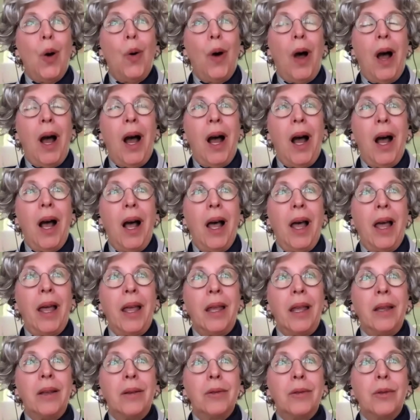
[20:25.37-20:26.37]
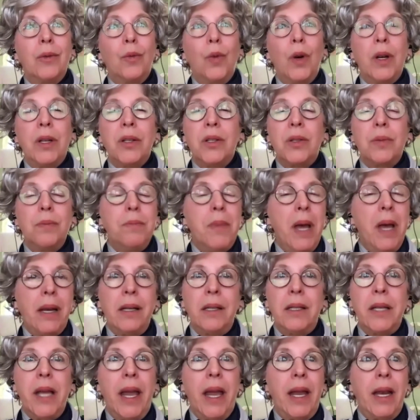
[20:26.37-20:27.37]
I was
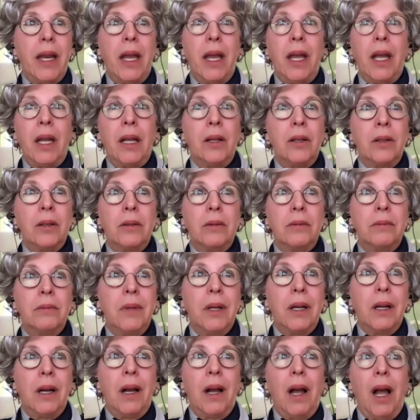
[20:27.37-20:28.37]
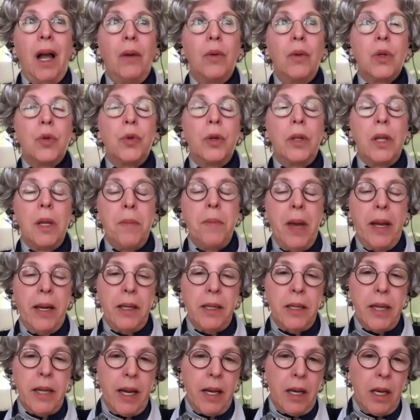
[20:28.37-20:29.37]
meditating. I was really
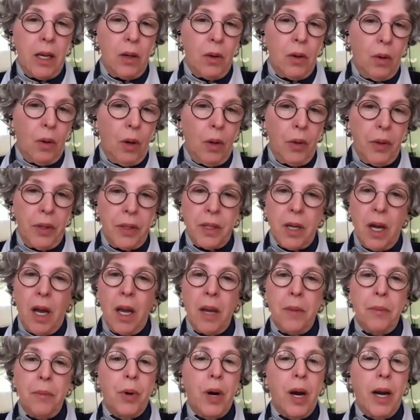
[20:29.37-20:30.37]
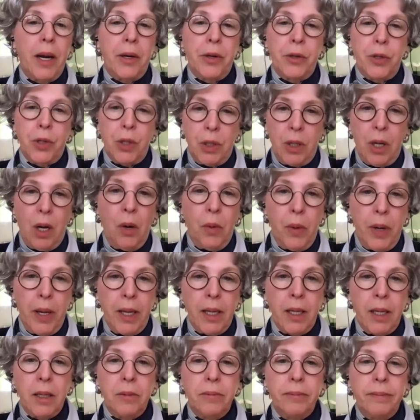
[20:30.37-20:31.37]
meditating all the time prior to
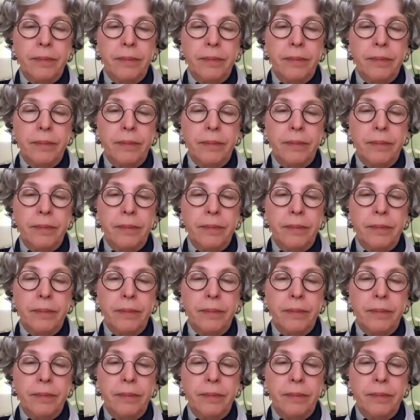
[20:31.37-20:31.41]
going.